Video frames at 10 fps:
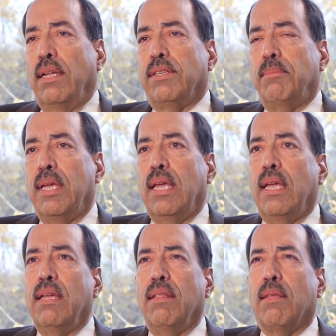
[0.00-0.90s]
To
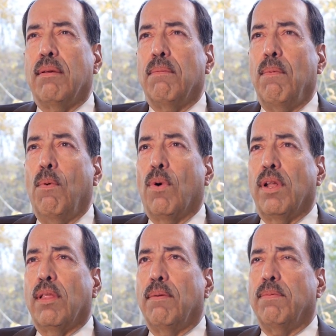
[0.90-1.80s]
me, one
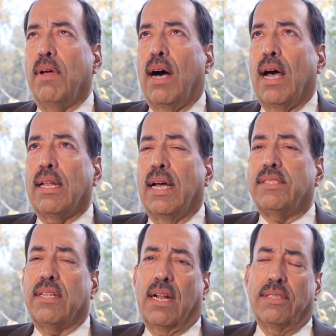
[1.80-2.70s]
of the
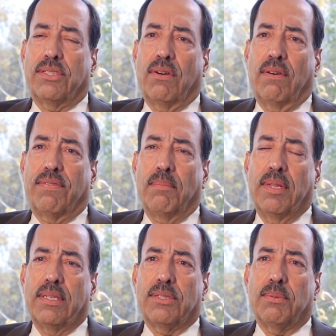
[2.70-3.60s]
highlights that I saw from
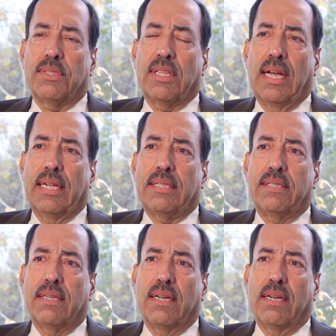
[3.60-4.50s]
this was that,
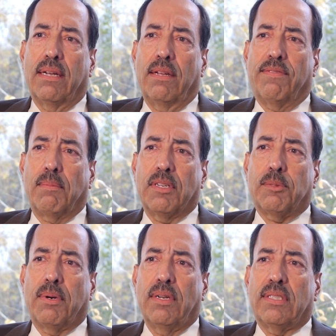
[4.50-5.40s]
from
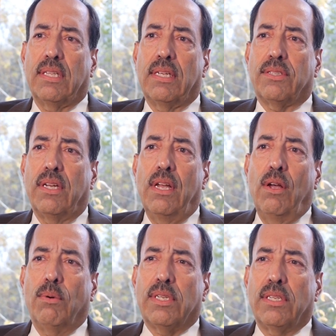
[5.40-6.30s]
experiencing this,
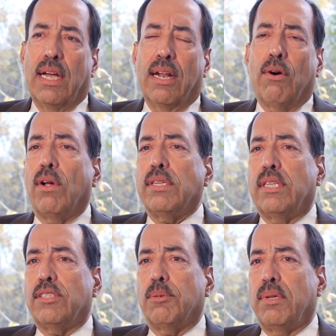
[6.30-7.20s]
was that you had all the
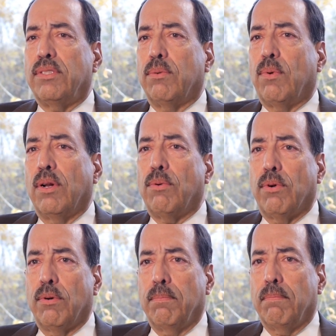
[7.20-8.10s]
disciplines in one
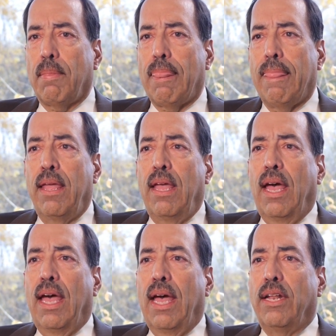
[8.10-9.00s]
room,
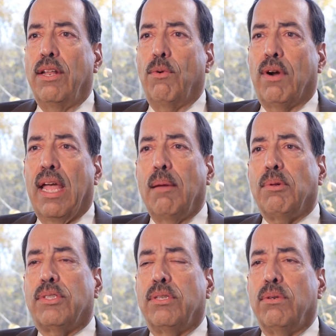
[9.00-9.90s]
and we're
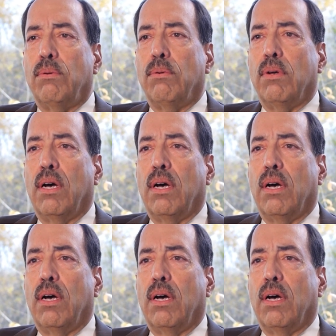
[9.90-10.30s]
able to